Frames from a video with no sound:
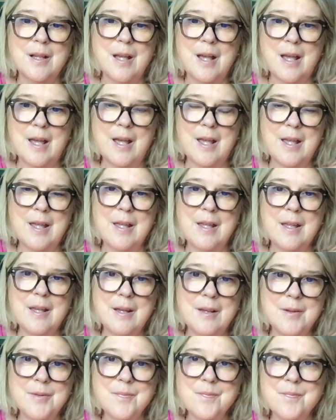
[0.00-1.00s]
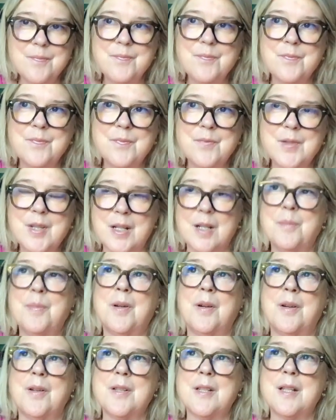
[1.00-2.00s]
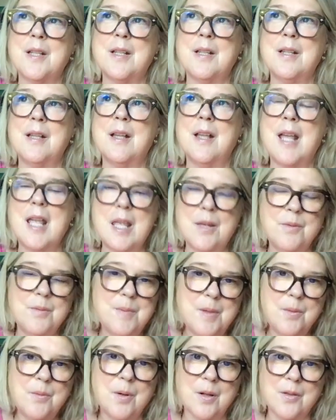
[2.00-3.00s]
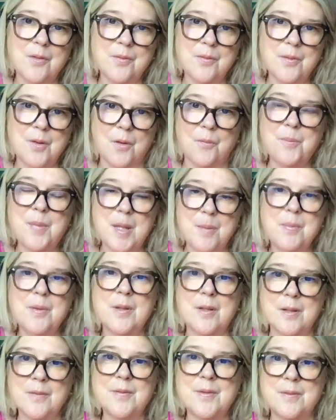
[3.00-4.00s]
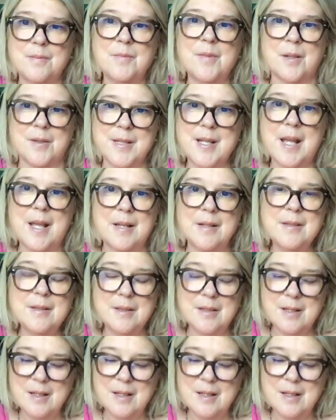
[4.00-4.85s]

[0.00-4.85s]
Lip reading: a dinner party, he would be one of people that are dead.